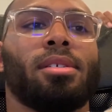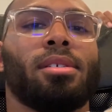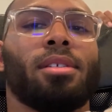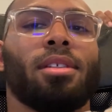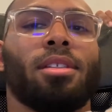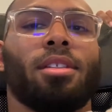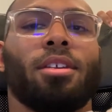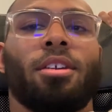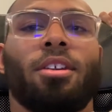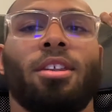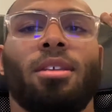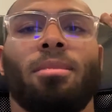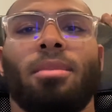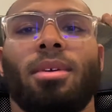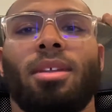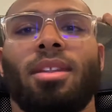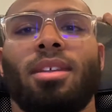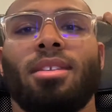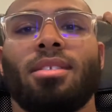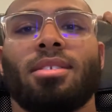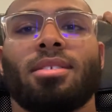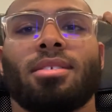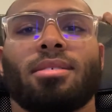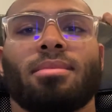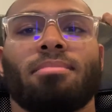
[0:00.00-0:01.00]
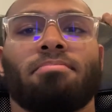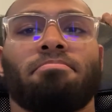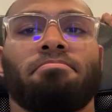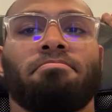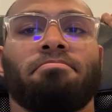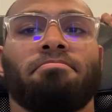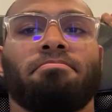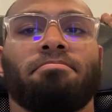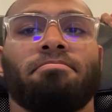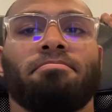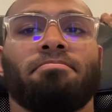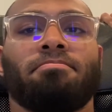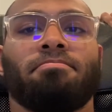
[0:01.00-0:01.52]
30 minutes
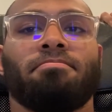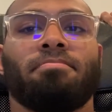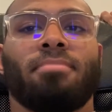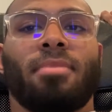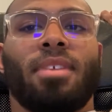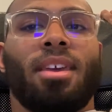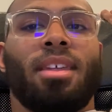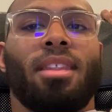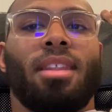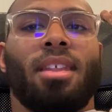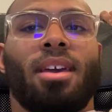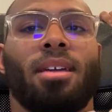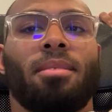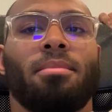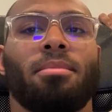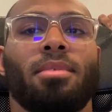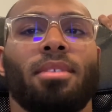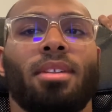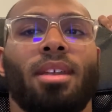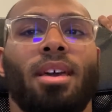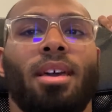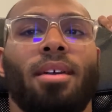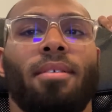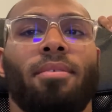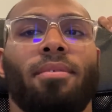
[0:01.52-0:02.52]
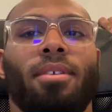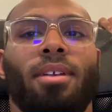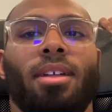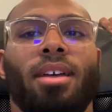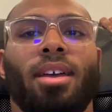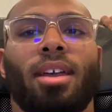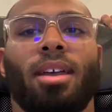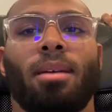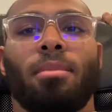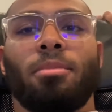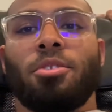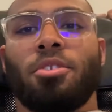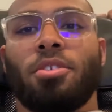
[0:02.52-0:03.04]
and I feel
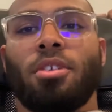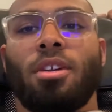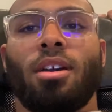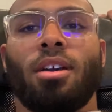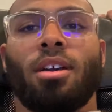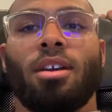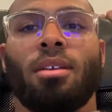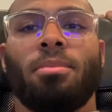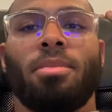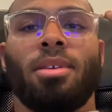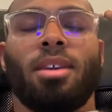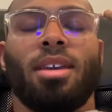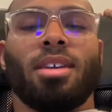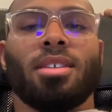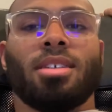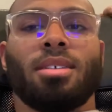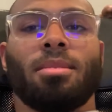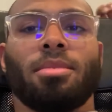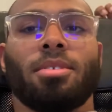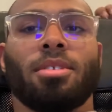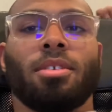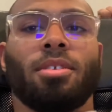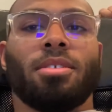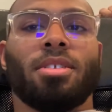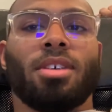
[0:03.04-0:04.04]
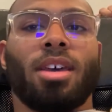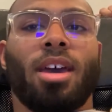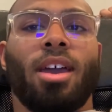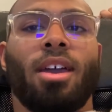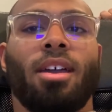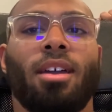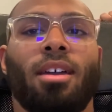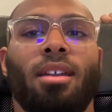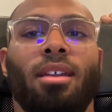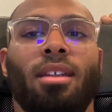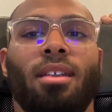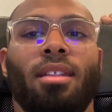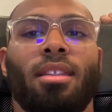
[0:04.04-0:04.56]
like I'm drunk because I'm so
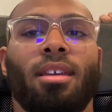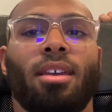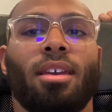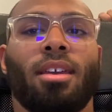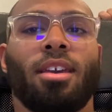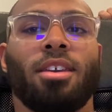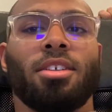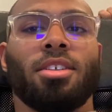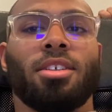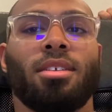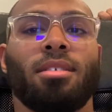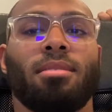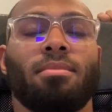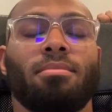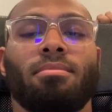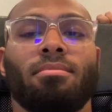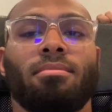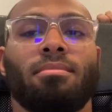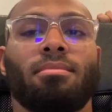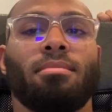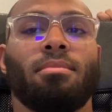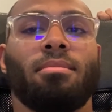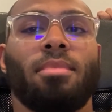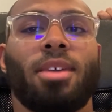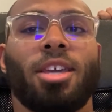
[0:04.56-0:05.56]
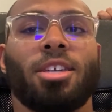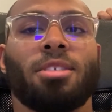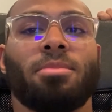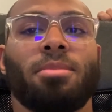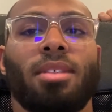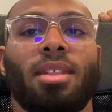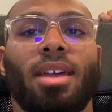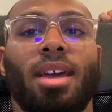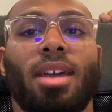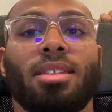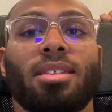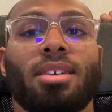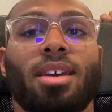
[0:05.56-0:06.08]
tired, because it makes me
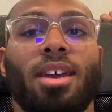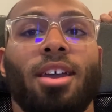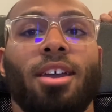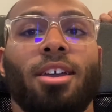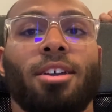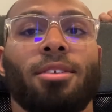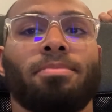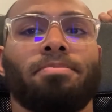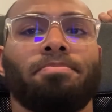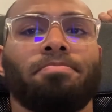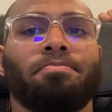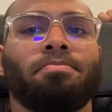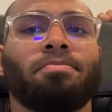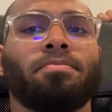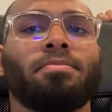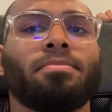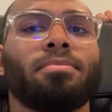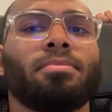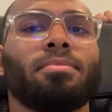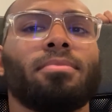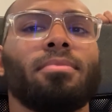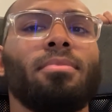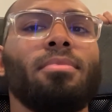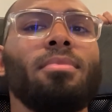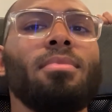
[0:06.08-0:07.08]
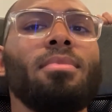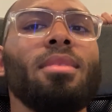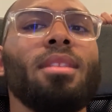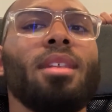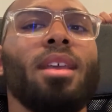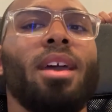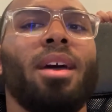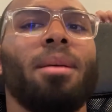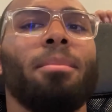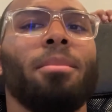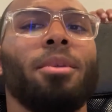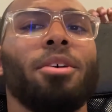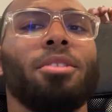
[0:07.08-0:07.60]
that tired.
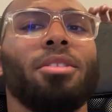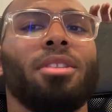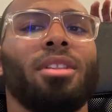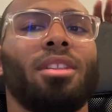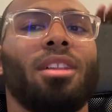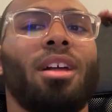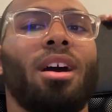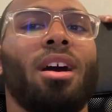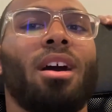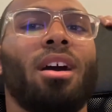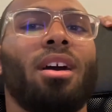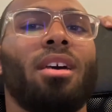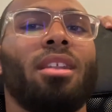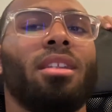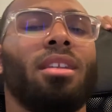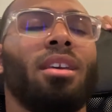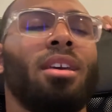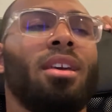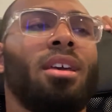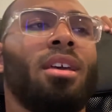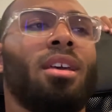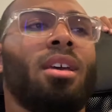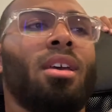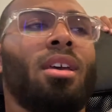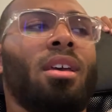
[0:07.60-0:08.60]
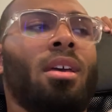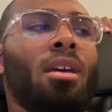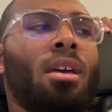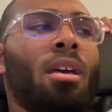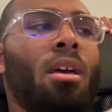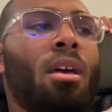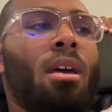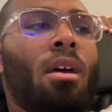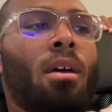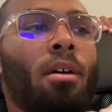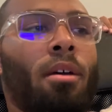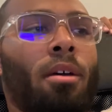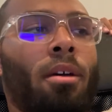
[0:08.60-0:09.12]
I mowed the lawn
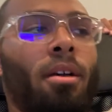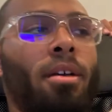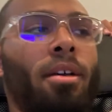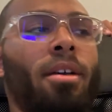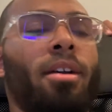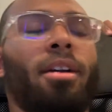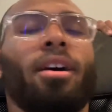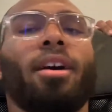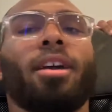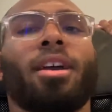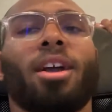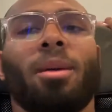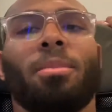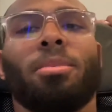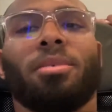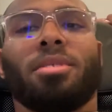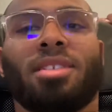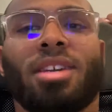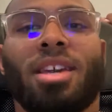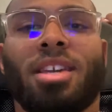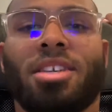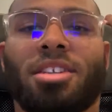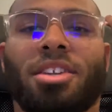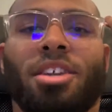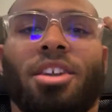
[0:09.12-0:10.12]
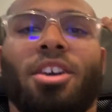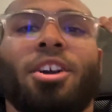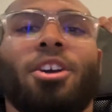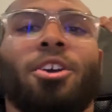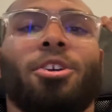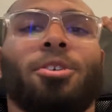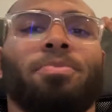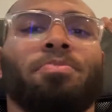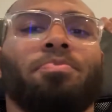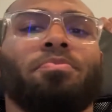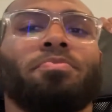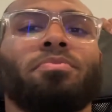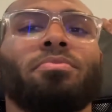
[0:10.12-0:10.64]
a couple days
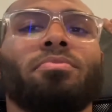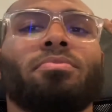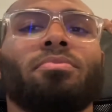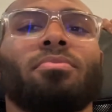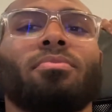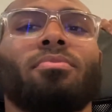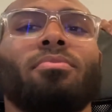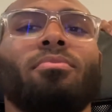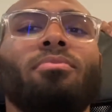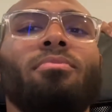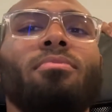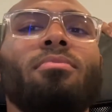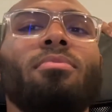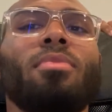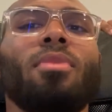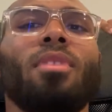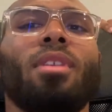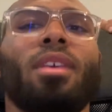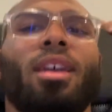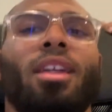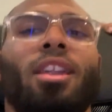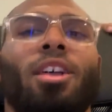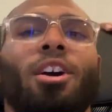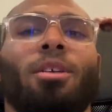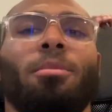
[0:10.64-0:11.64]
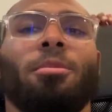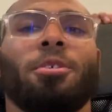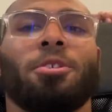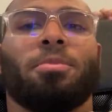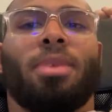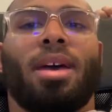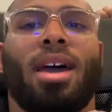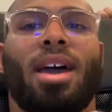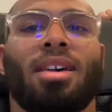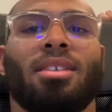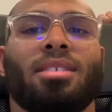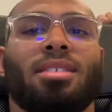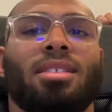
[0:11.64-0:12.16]
ago and I almost
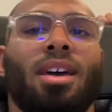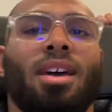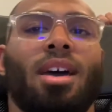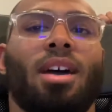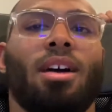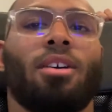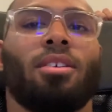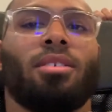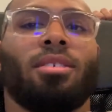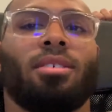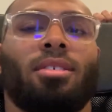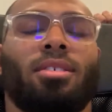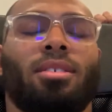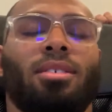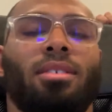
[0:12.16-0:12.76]
passed out.